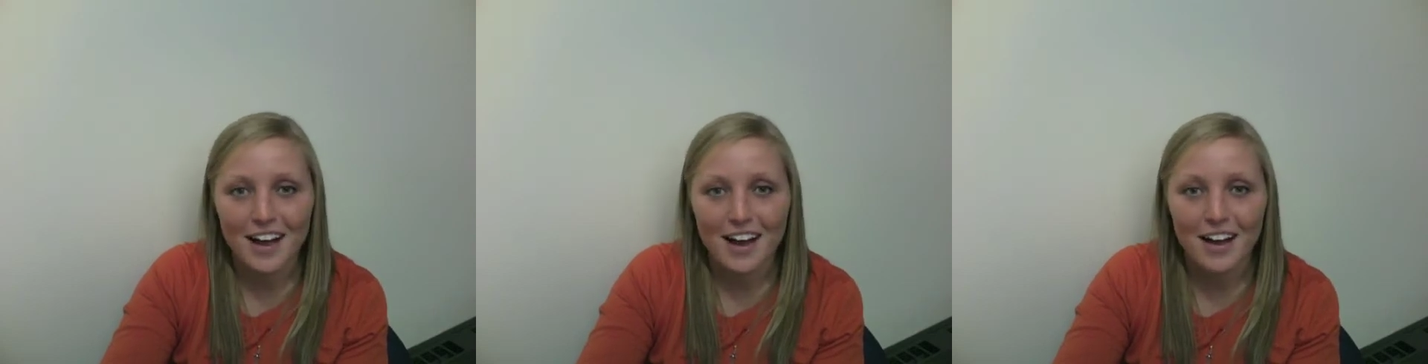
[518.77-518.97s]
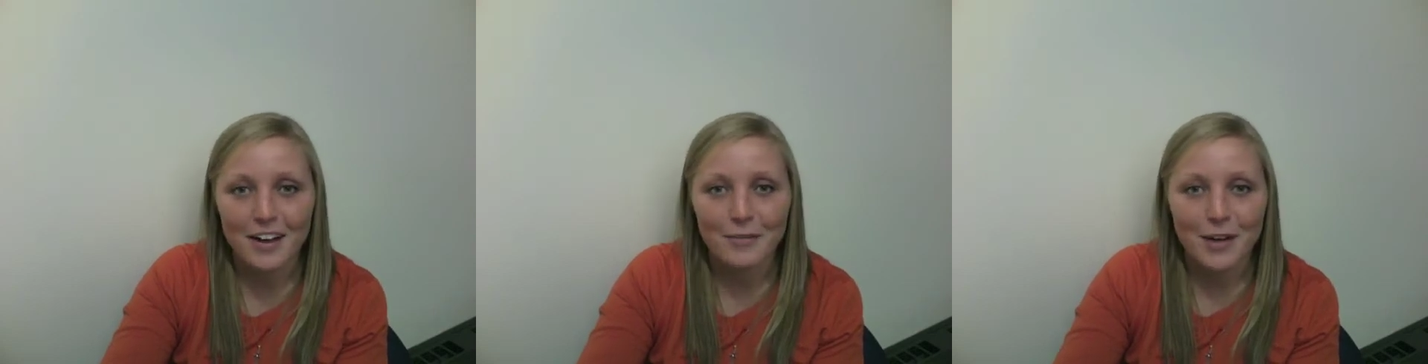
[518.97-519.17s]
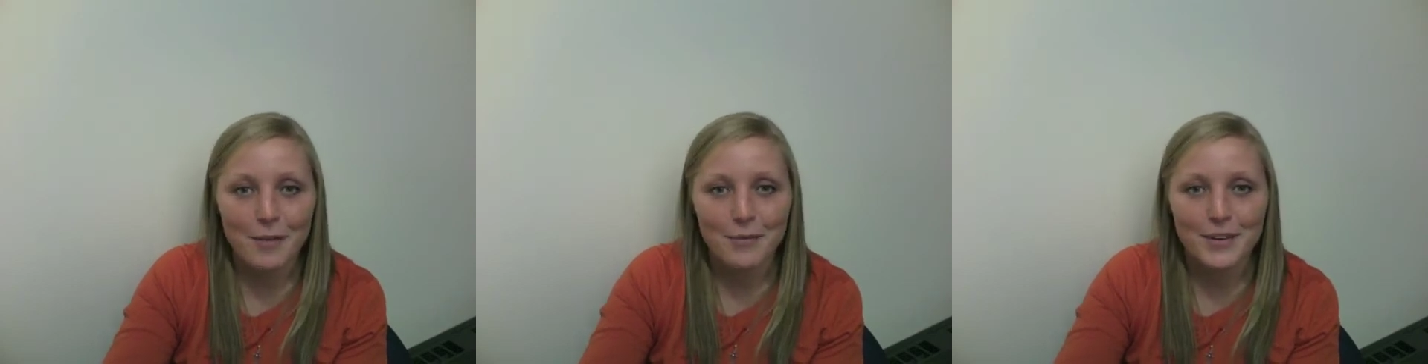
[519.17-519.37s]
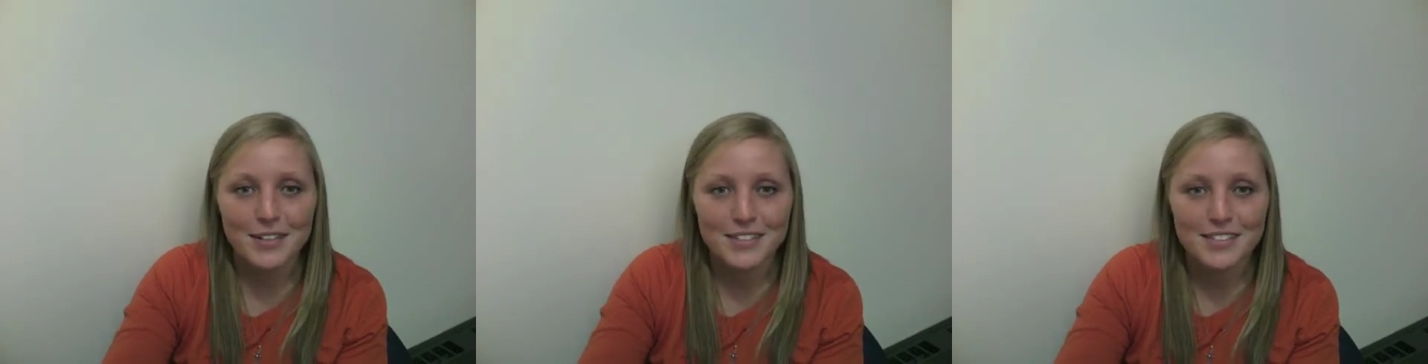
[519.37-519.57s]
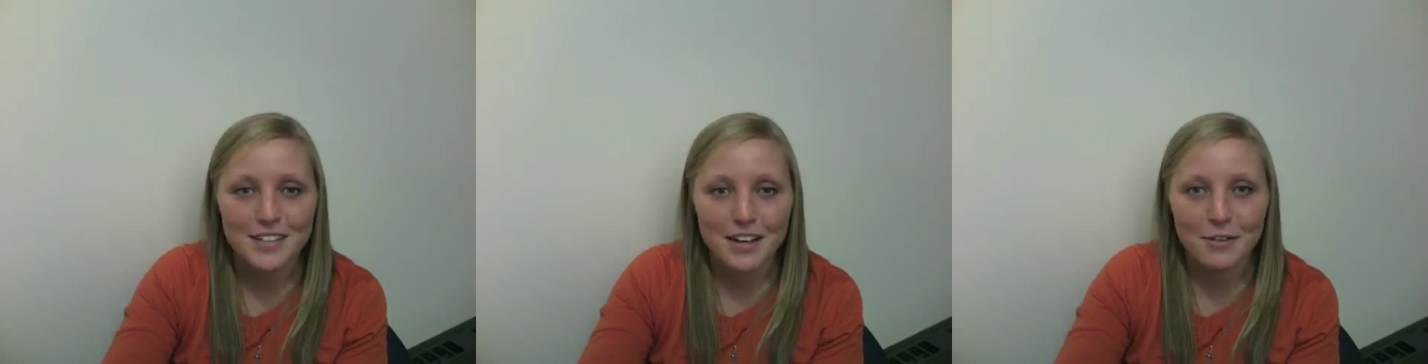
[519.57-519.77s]
I'm happy
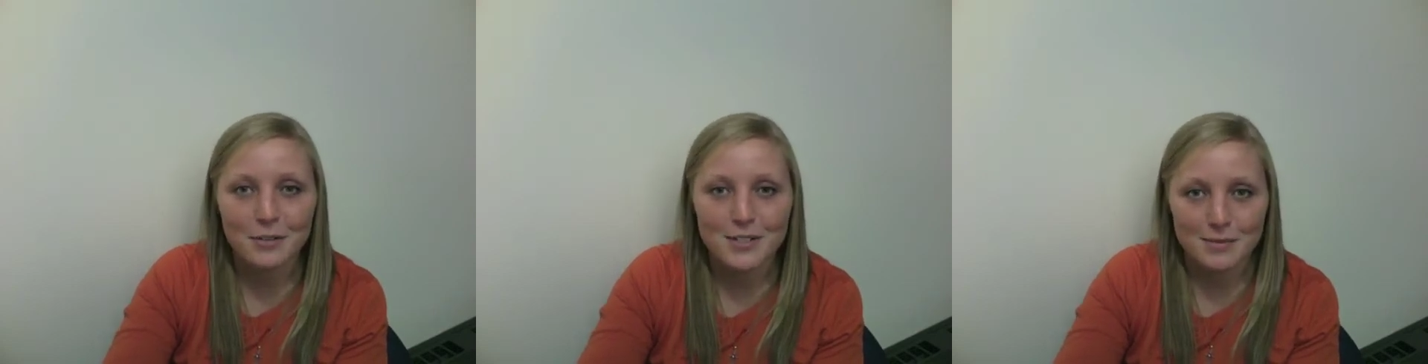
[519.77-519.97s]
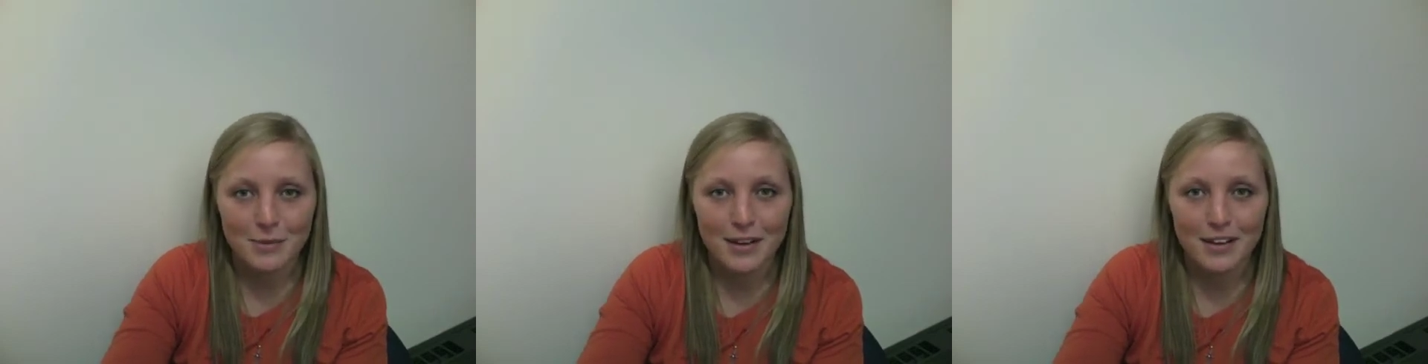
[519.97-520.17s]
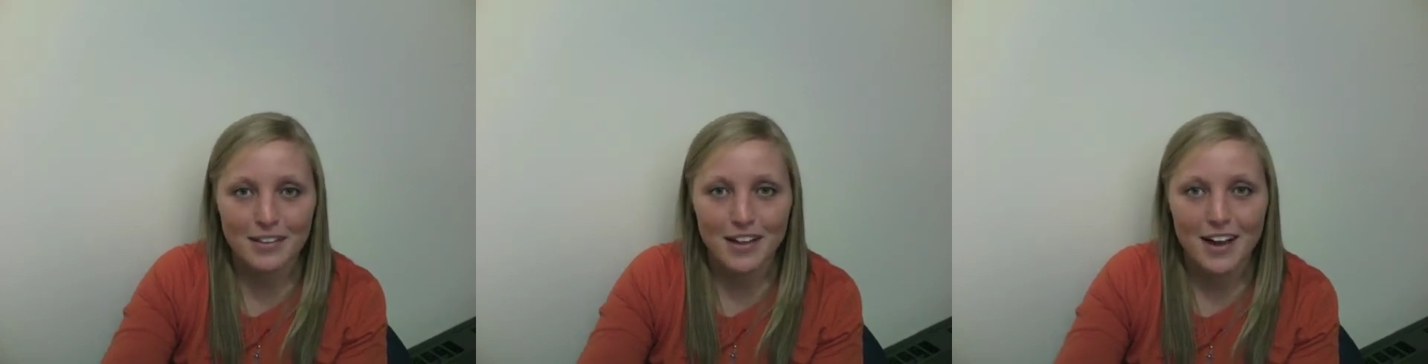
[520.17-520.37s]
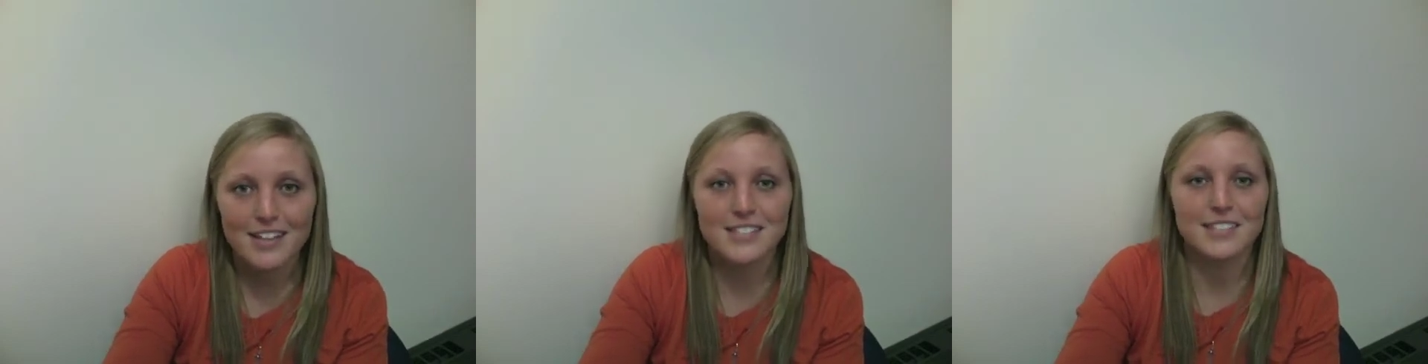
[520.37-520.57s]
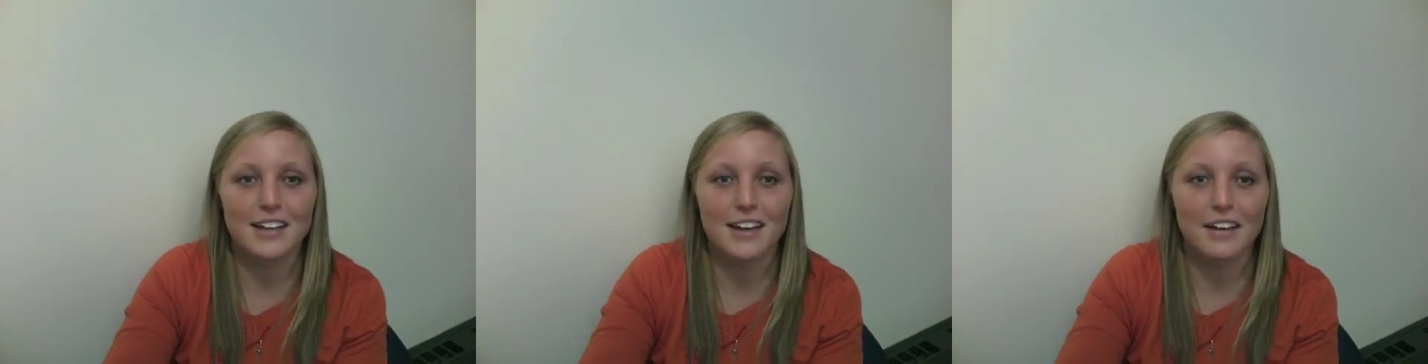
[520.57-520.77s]
to say, was my
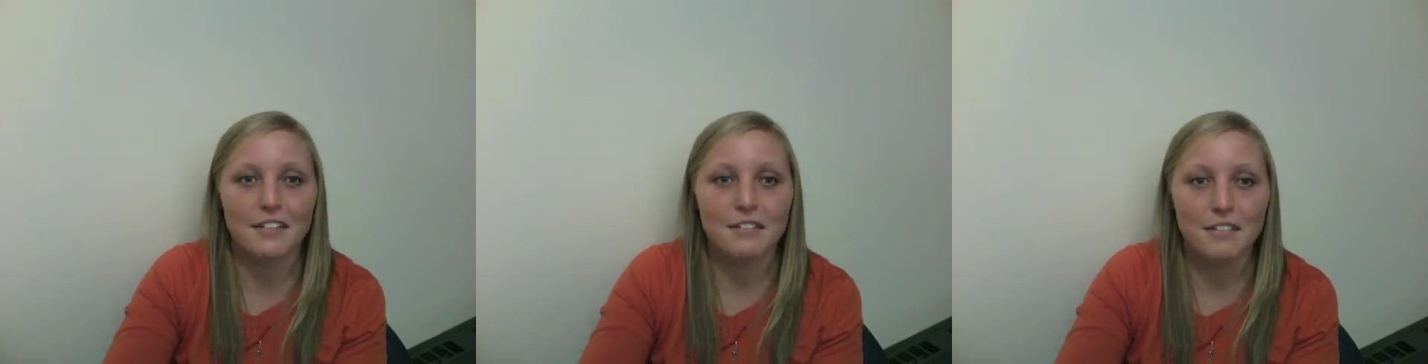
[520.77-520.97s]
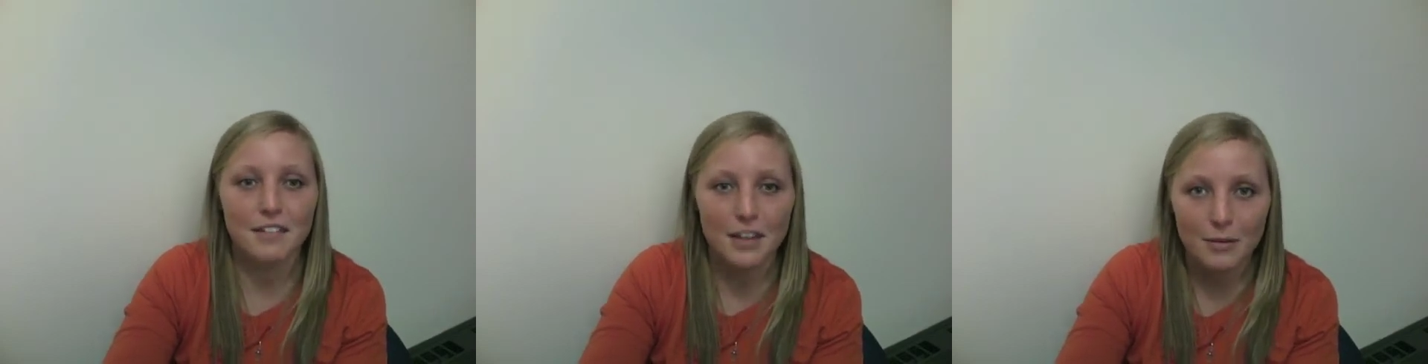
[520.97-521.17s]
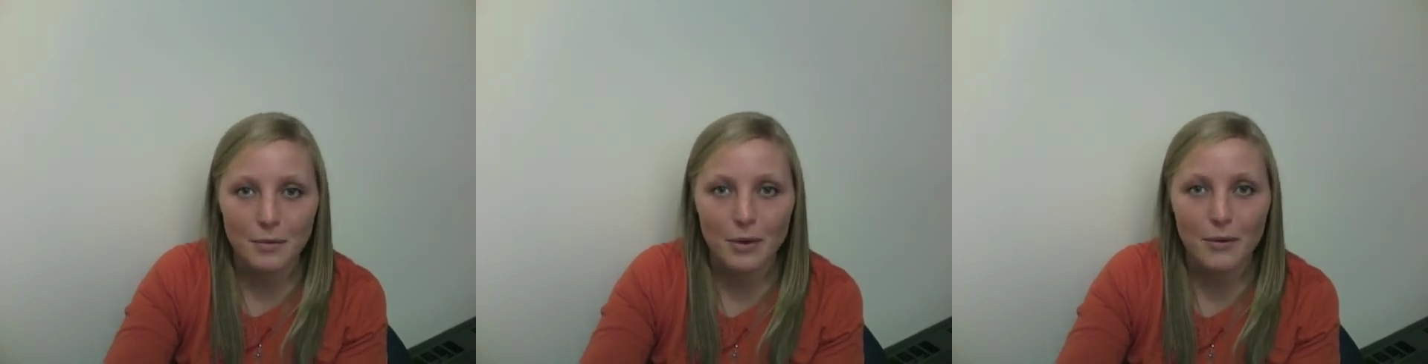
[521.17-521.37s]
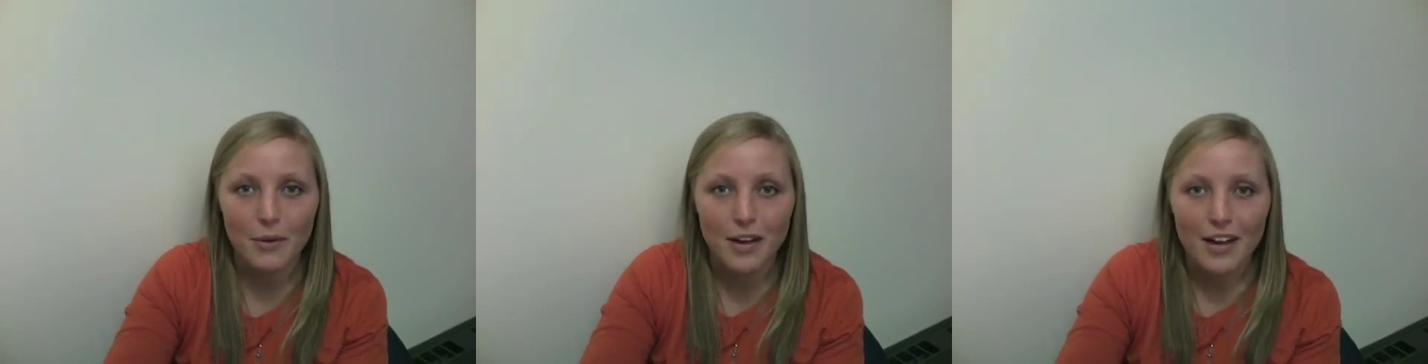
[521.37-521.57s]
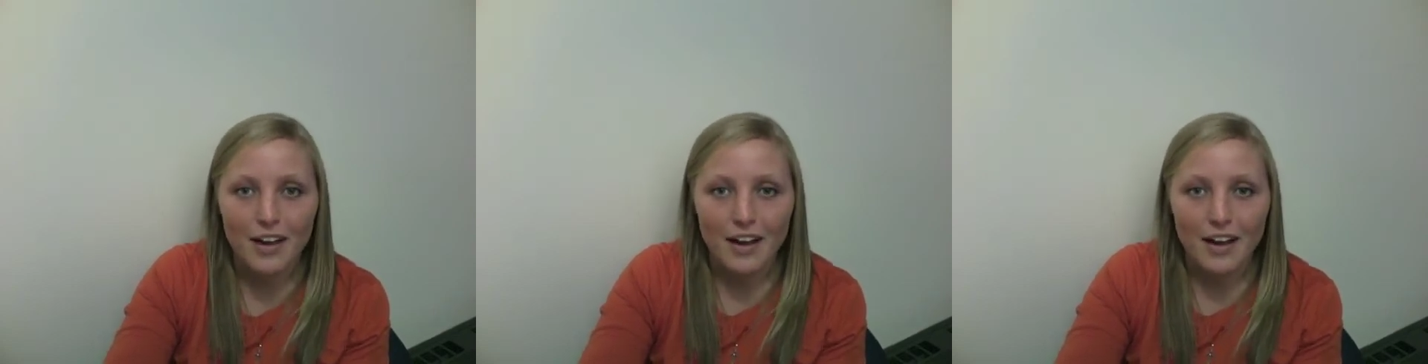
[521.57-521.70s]
last day of chemo.